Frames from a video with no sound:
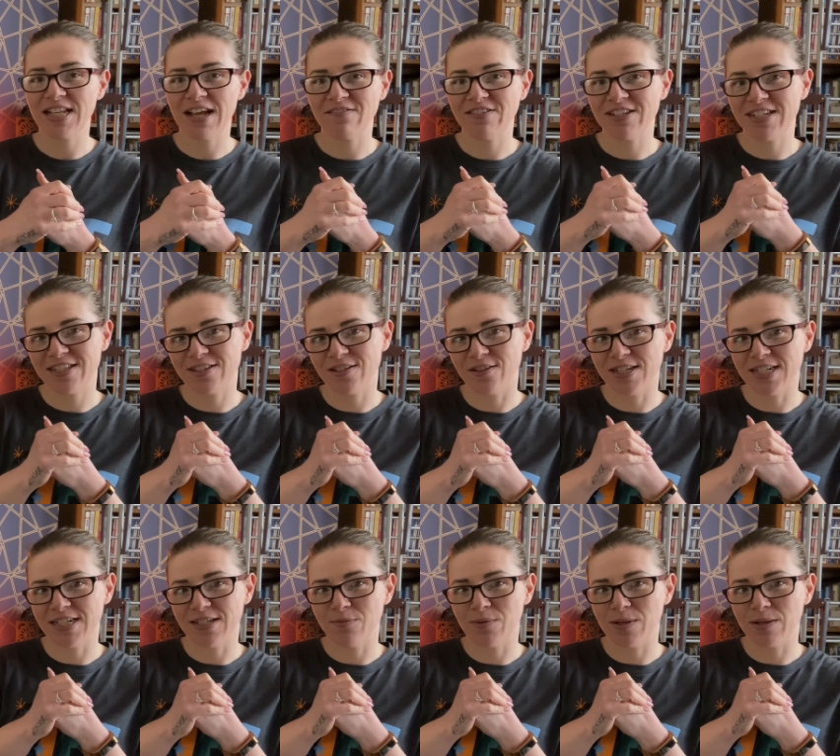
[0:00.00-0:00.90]
haven't
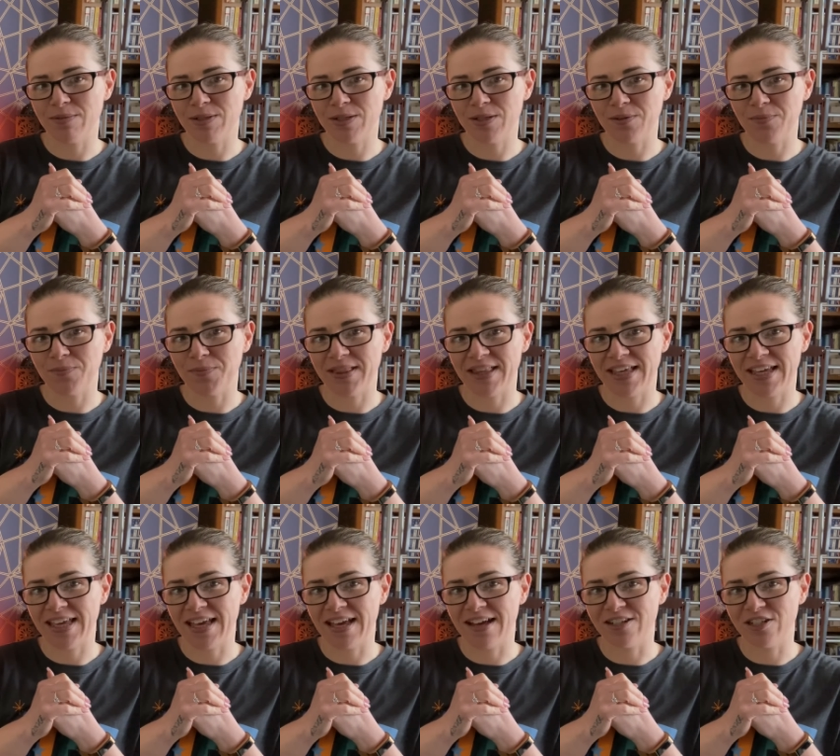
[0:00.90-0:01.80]
decided what I'm doing with it
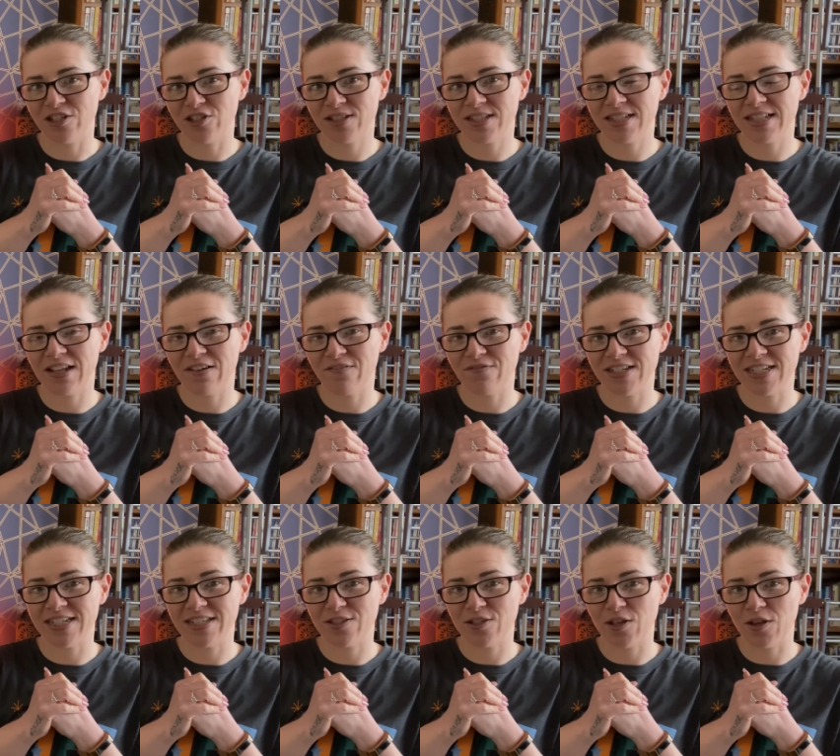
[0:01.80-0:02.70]
yet. I just loved
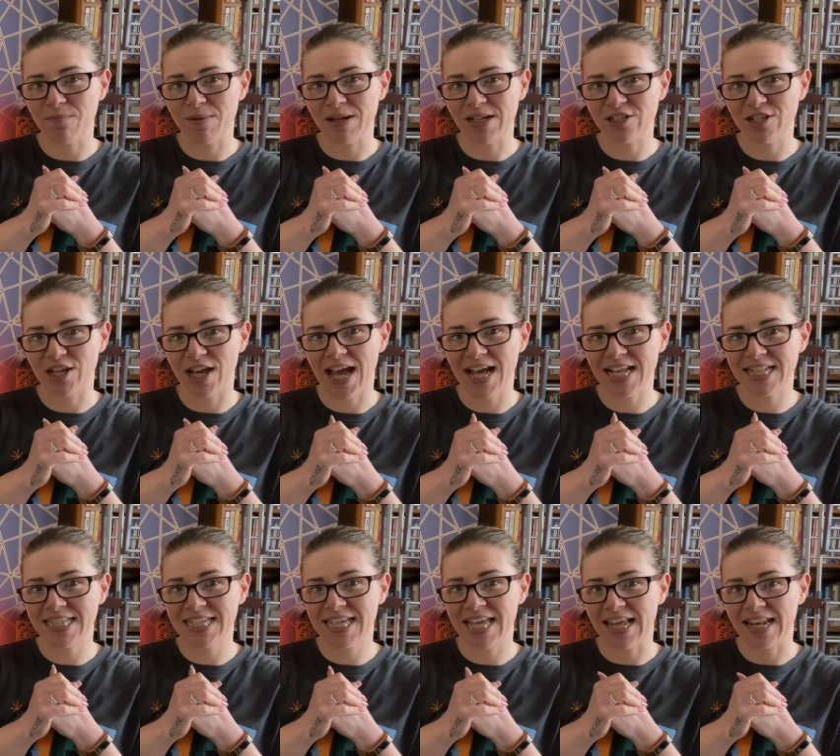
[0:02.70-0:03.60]
it so much. I had
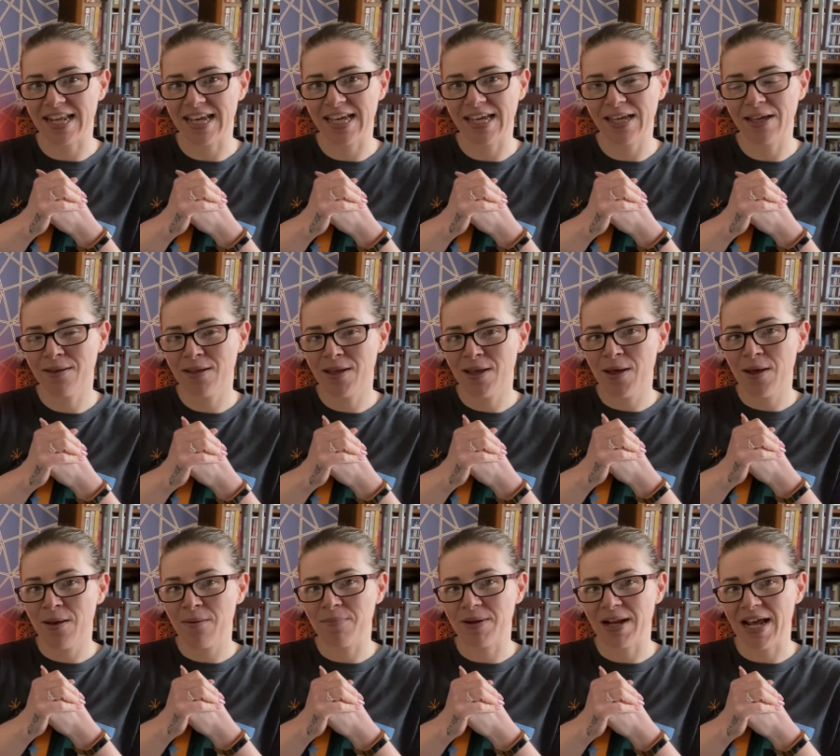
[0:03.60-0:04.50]
to get it,
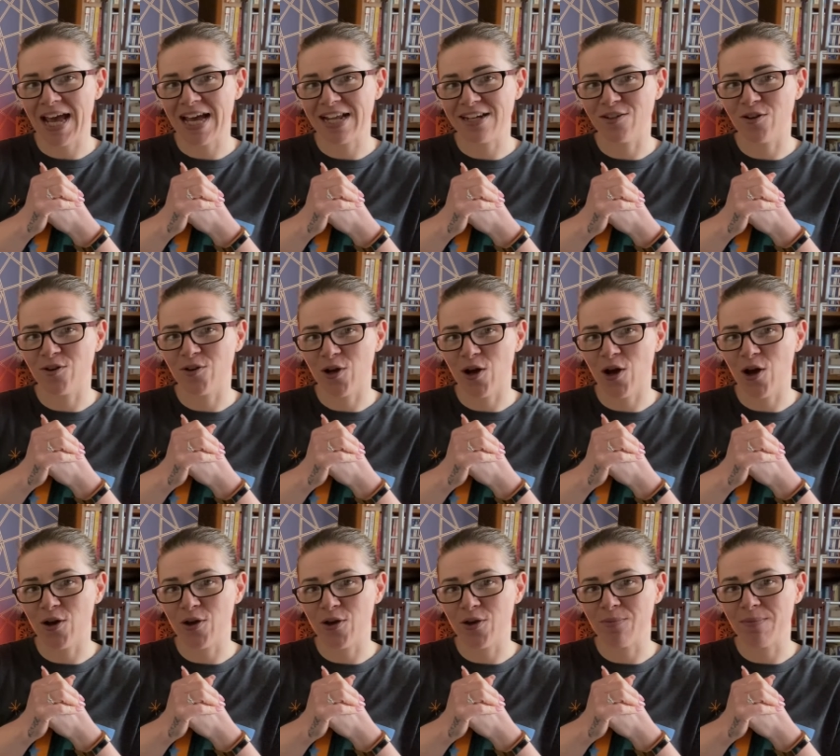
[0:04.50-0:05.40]
but I hadn't got a
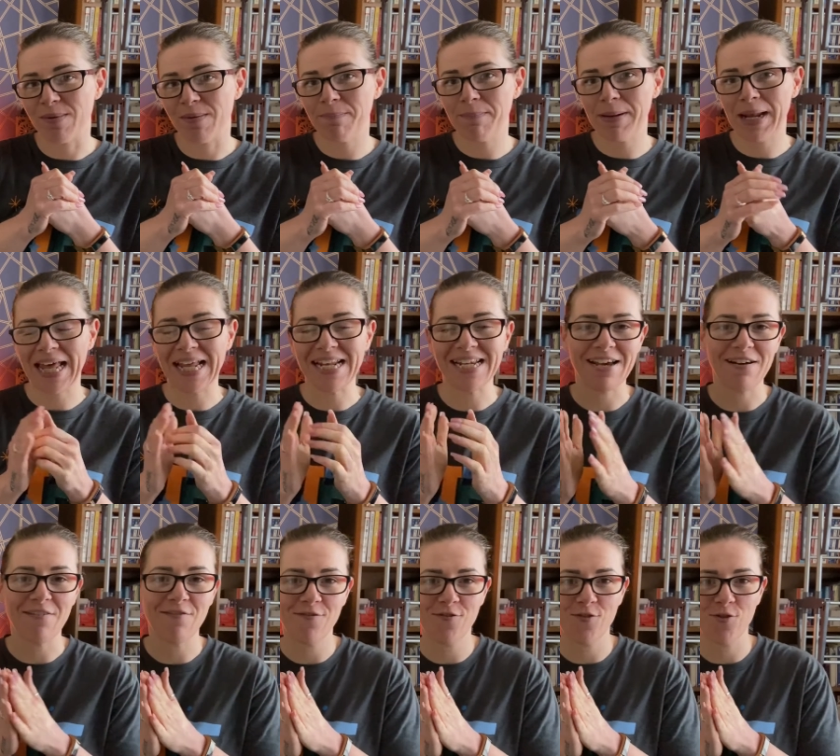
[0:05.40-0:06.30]
home planned
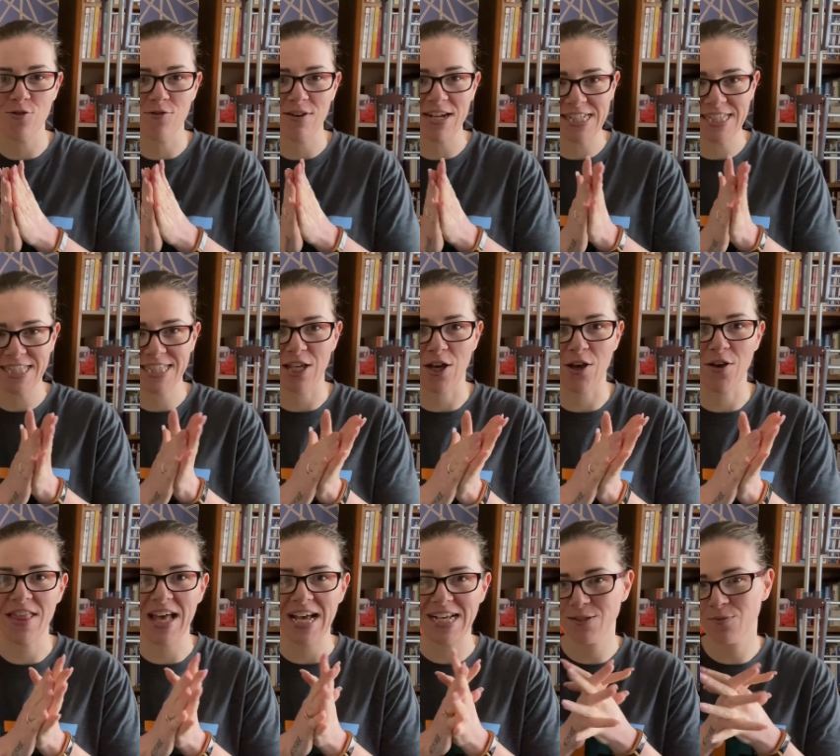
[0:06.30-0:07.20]
out for it. So
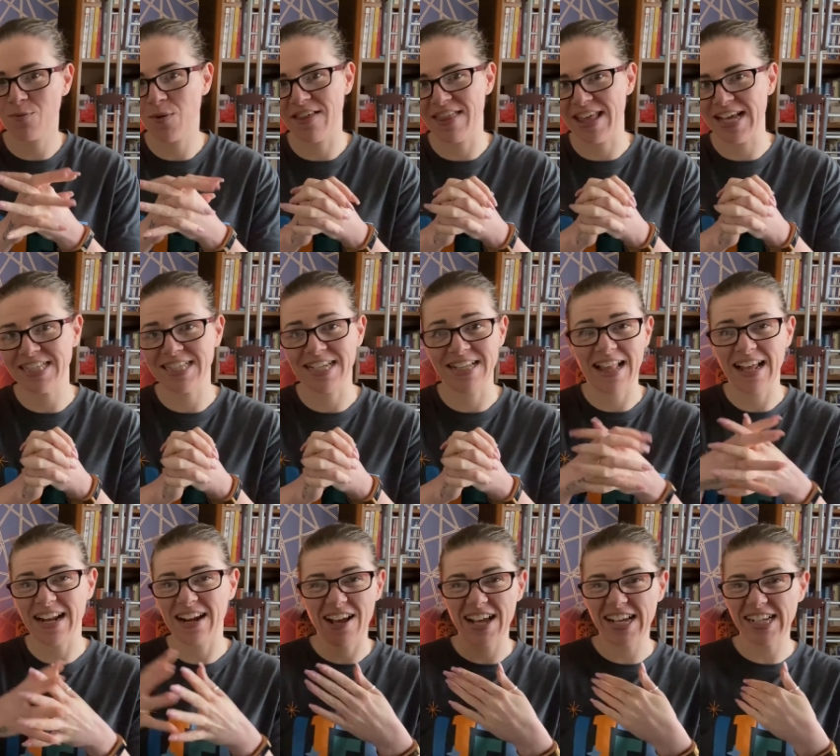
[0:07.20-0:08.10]
that's why they're sitting there.
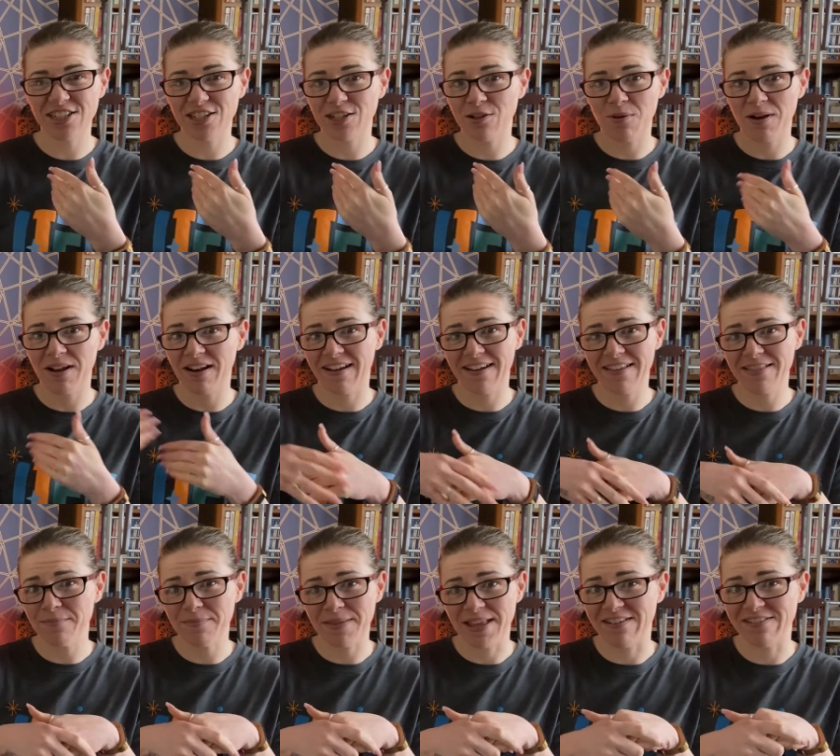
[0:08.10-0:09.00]
And I actually quite like
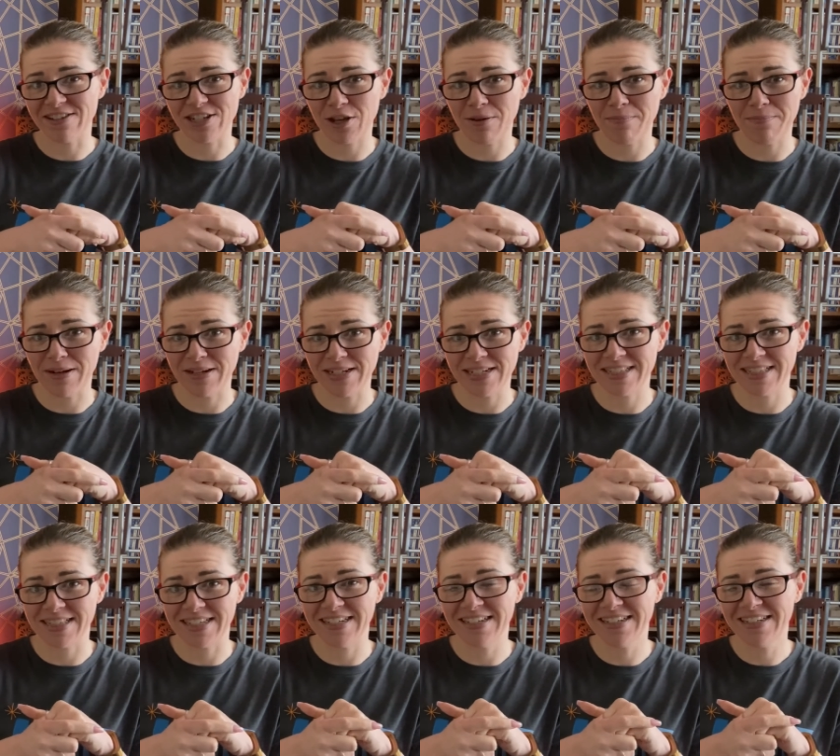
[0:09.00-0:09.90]
them now. I don't mind
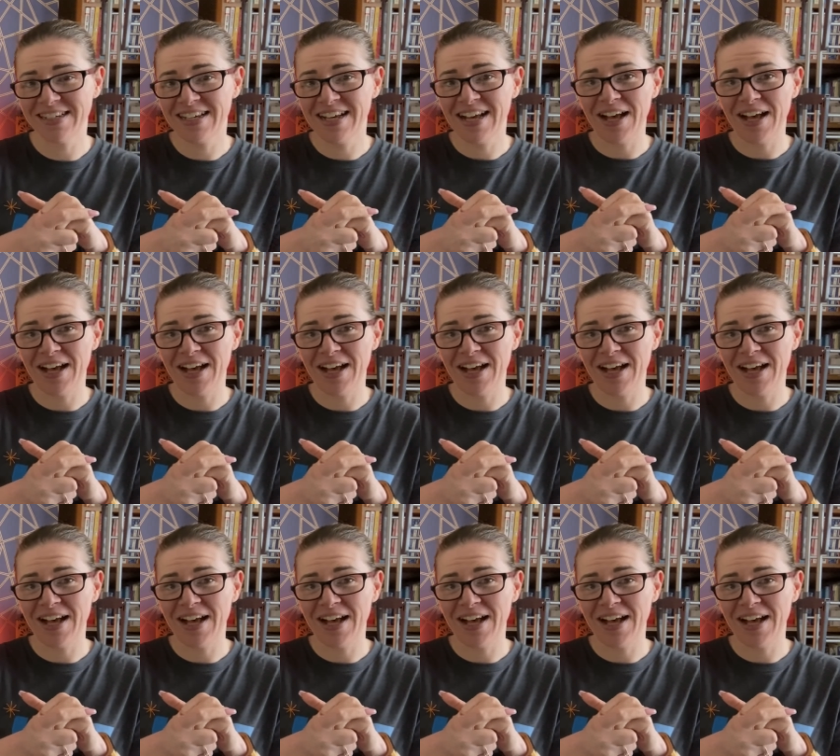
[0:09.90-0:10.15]
that